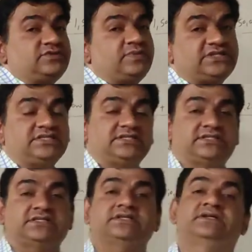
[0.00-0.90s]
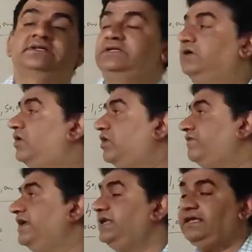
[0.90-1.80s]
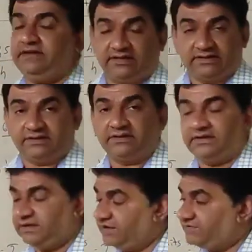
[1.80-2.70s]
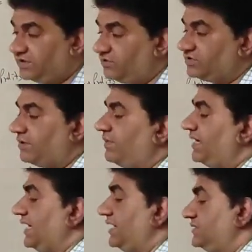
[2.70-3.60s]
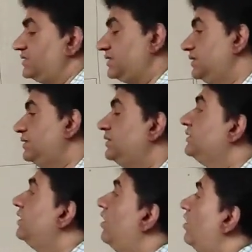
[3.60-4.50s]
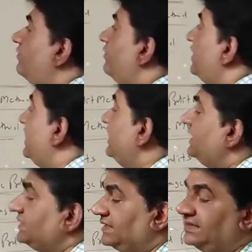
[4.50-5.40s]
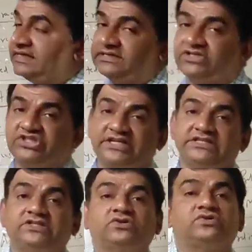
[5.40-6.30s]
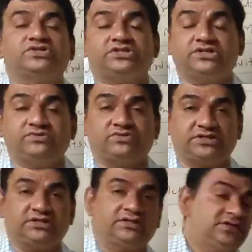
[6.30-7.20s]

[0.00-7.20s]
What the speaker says: his business or when he gives it to somebody else, or for any reason there is a change in the constitution